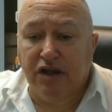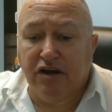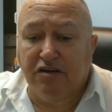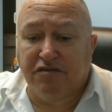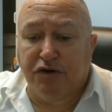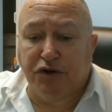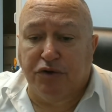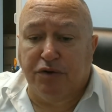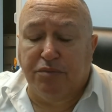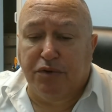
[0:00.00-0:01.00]
for your
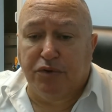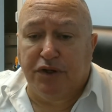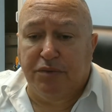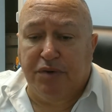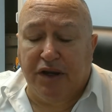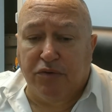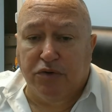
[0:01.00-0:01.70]
employee payroll